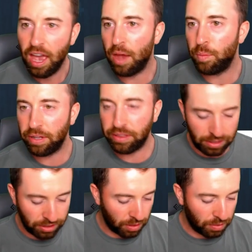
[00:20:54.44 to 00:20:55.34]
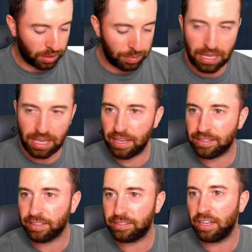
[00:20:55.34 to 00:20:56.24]
And what these are going to be is,
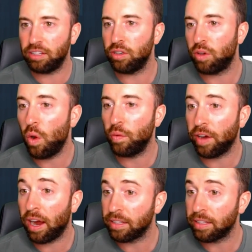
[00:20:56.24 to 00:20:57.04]
let's take a look over on,